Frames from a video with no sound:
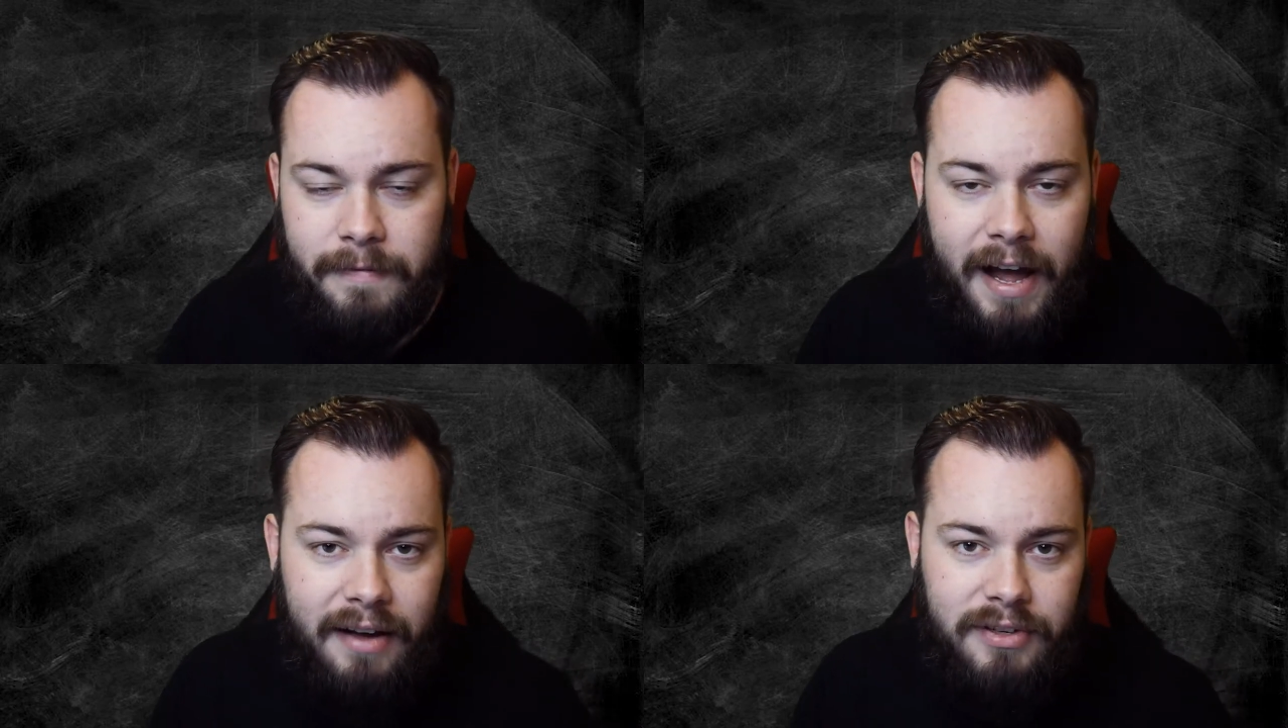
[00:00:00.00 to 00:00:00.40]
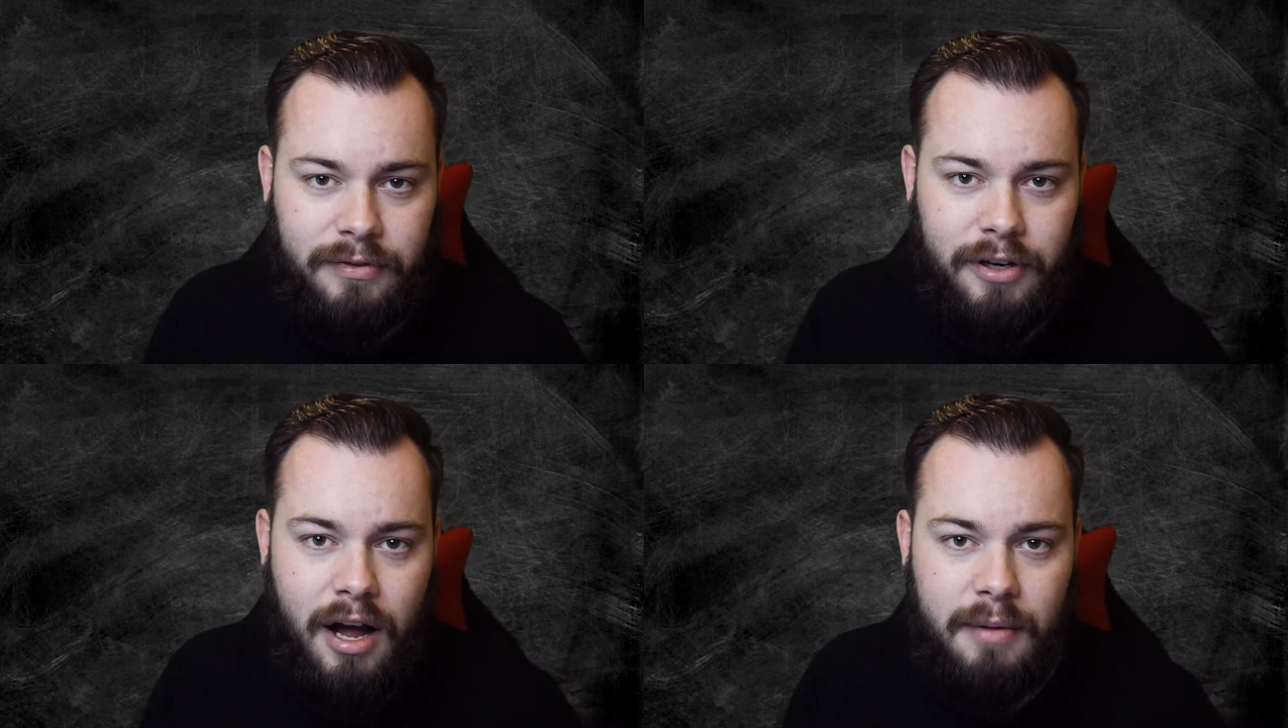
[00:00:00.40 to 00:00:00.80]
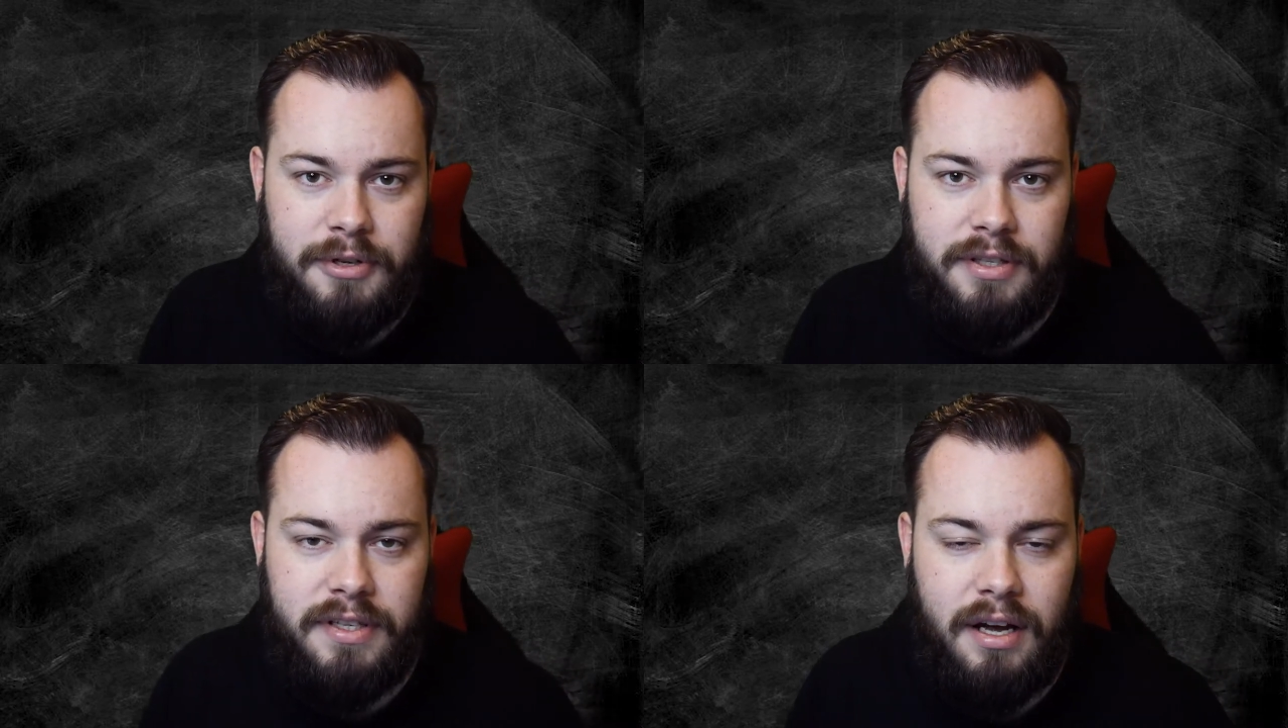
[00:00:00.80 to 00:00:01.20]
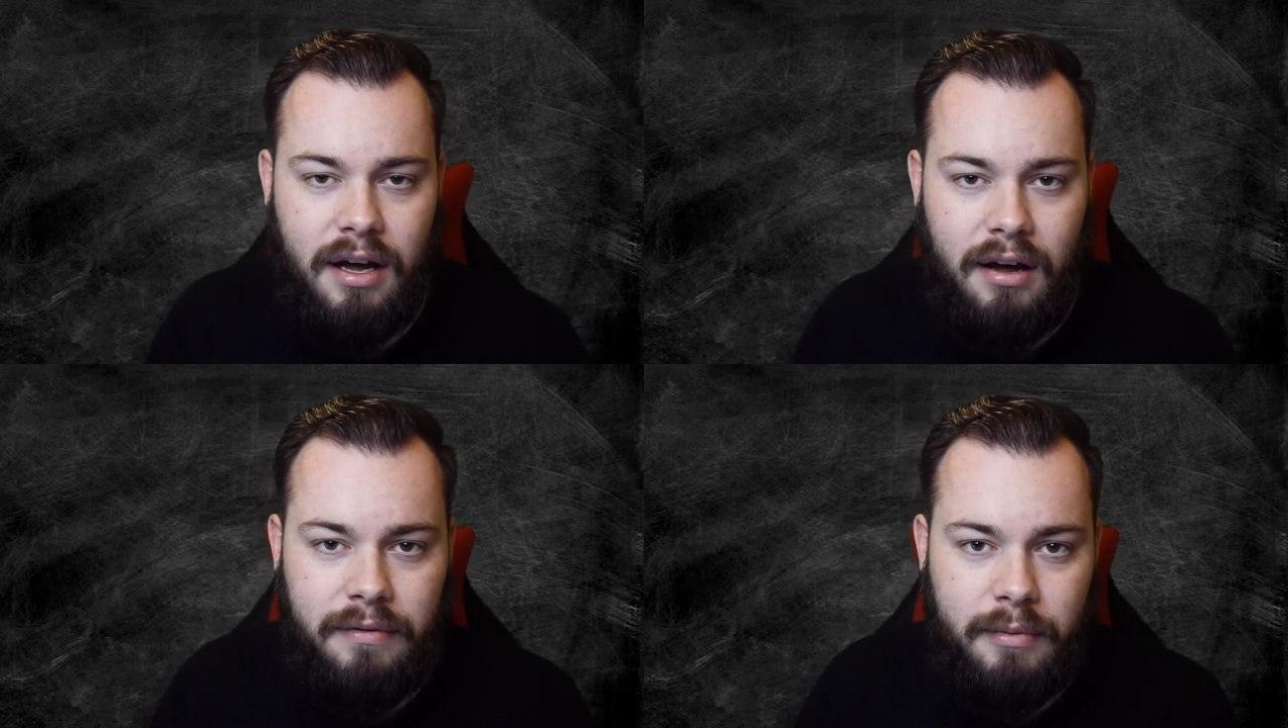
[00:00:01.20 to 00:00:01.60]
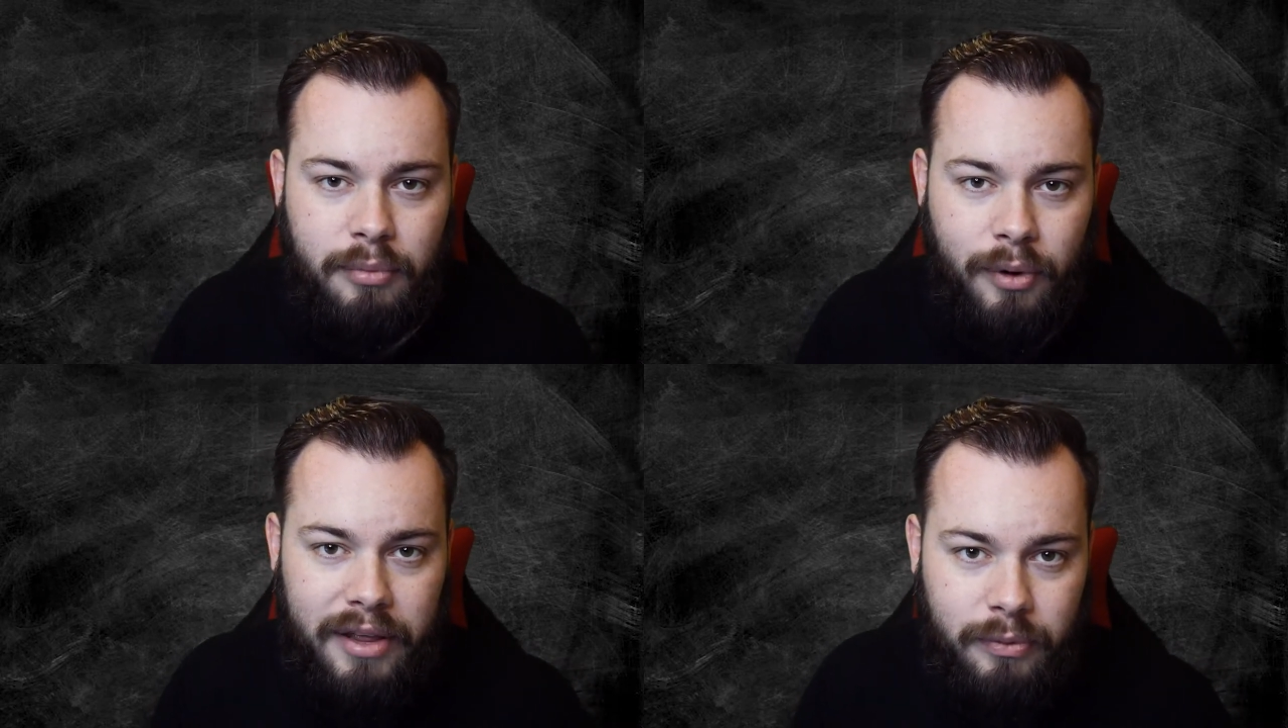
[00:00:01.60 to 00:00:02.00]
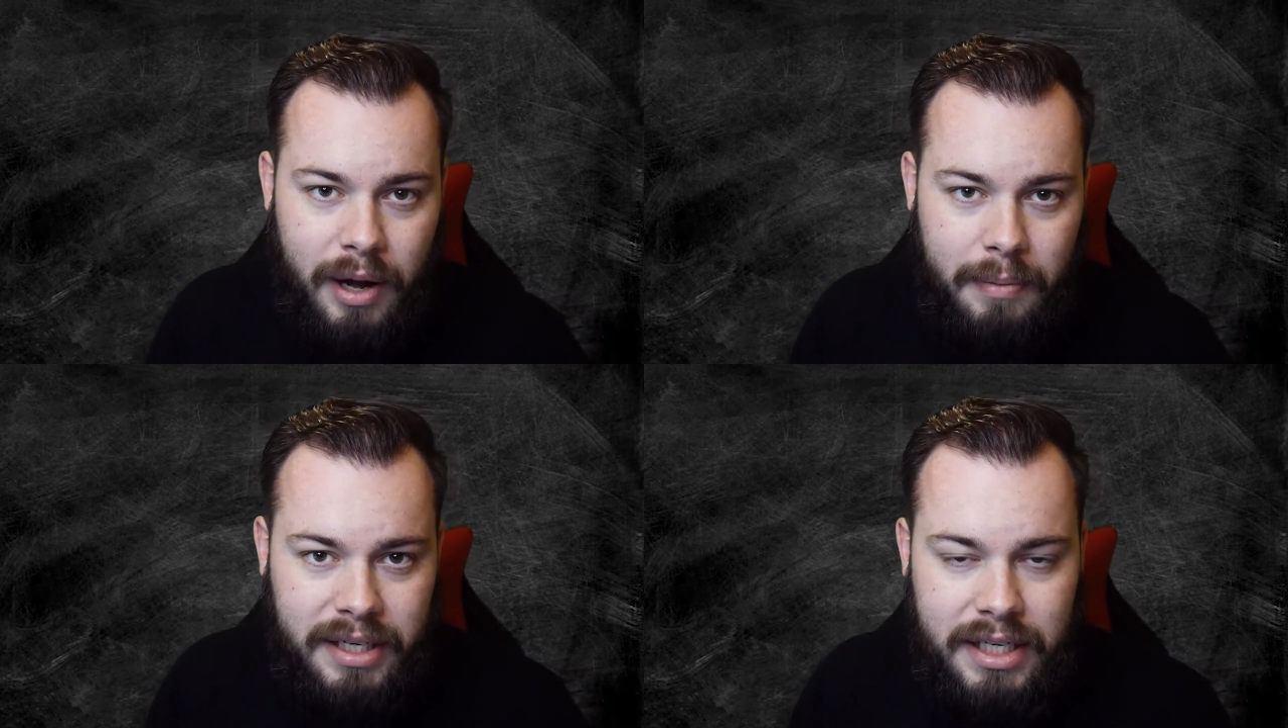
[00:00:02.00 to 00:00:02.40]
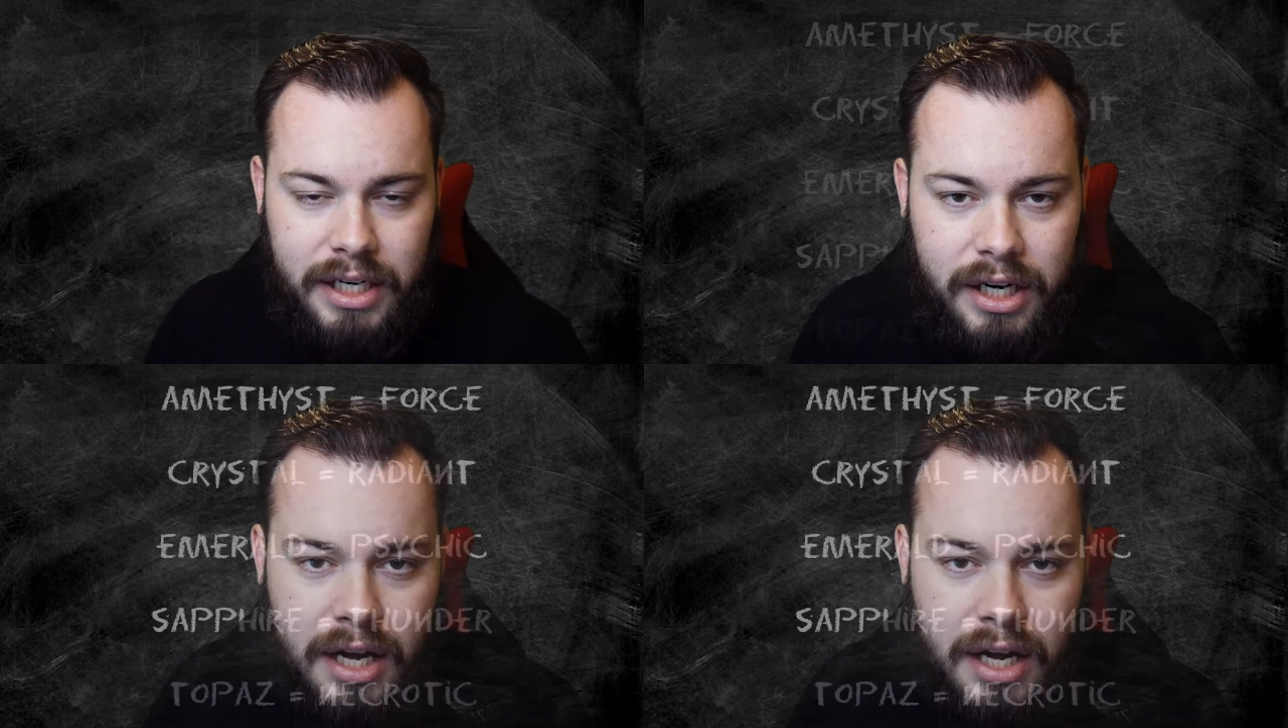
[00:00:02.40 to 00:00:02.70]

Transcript: five different options of breath weapon here.